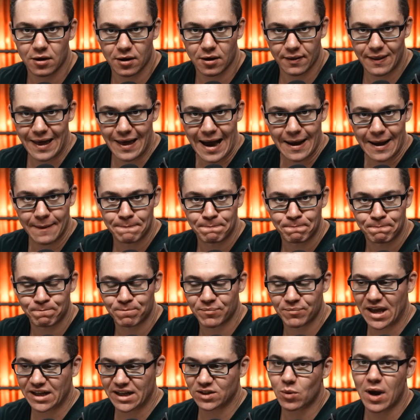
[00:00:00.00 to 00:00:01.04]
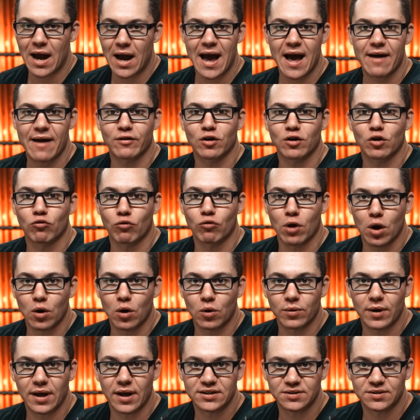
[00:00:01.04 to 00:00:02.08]
on that. That's why I haven't
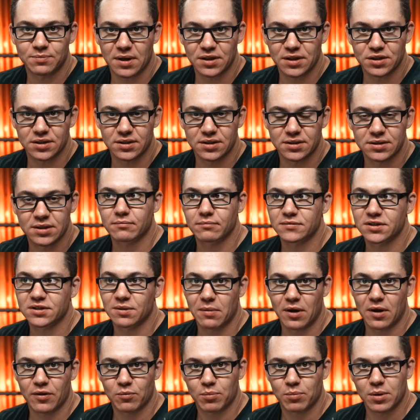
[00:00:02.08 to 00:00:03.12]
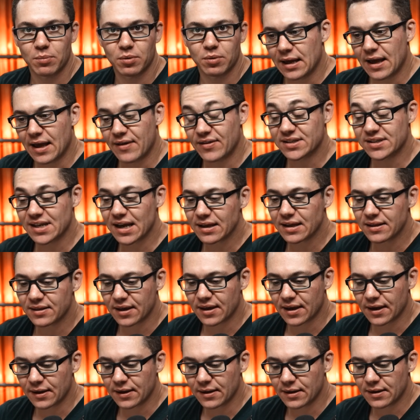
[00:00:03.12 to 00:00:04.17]
grown as much as some other people. And the second
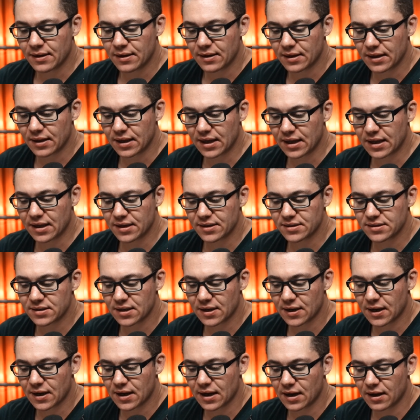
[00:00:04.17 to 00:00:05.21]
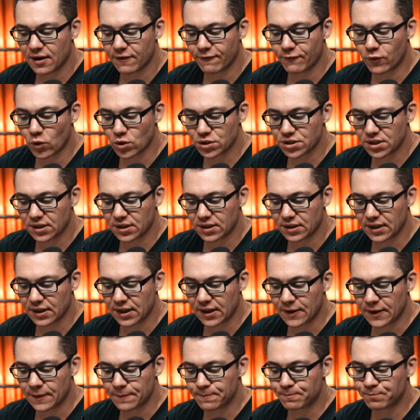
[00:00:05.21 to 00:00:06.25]
thing is,
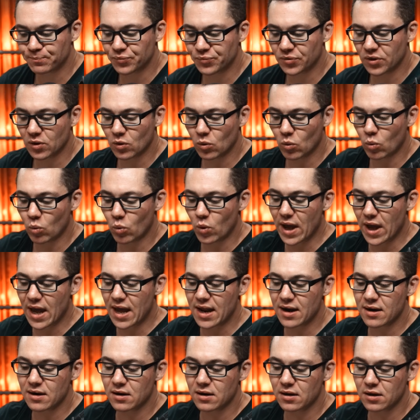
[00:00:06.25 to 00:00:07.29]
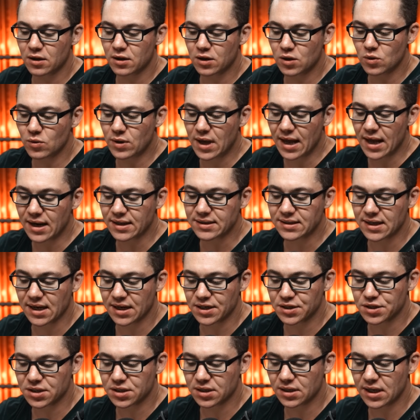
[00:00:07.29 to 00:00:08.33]
unfortunately, when you get
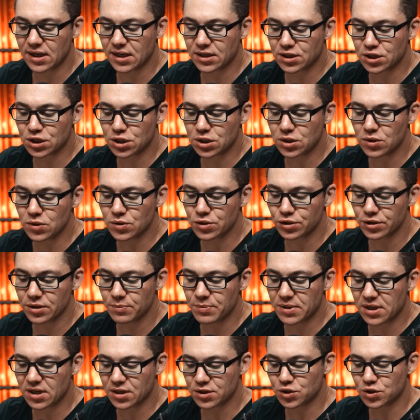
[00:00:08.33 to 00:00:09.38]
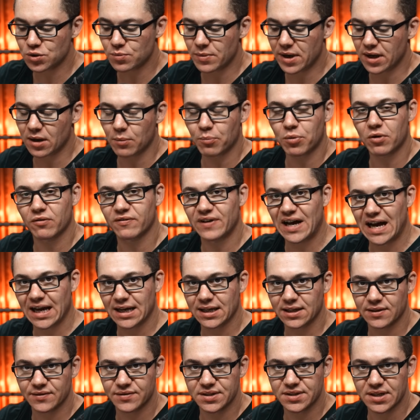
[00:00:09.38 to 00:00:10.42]
attention, it's usually because you make a
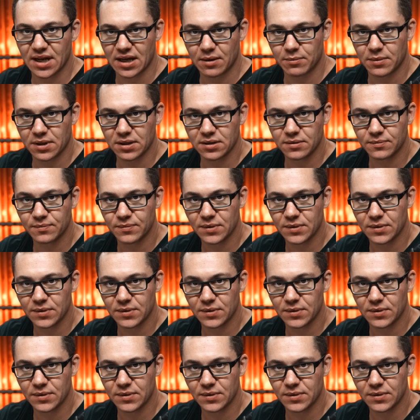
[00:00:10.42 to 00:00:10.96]
provocative statement